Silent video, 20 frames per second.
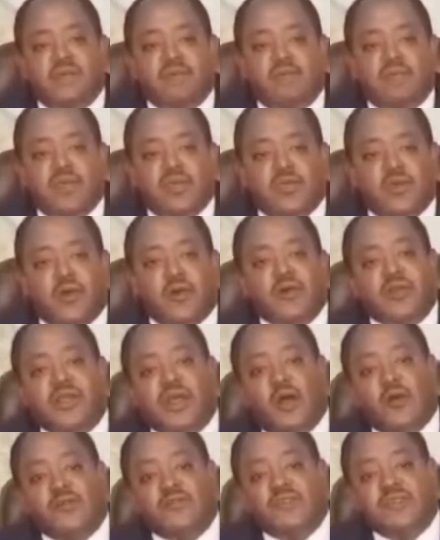beyond
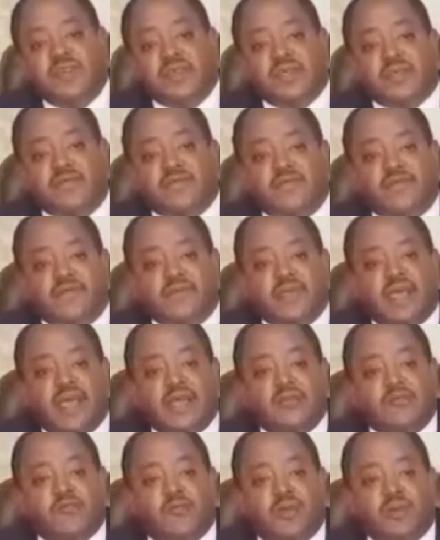ourselves
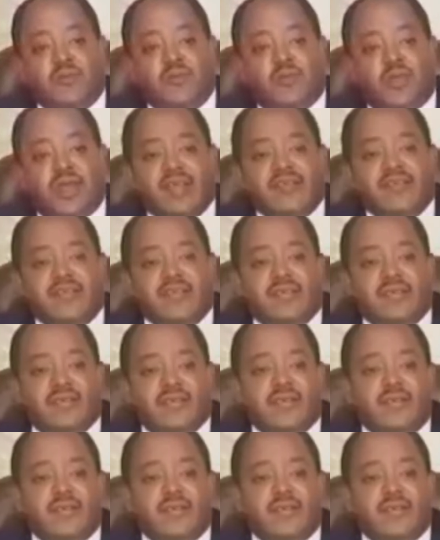and to embrace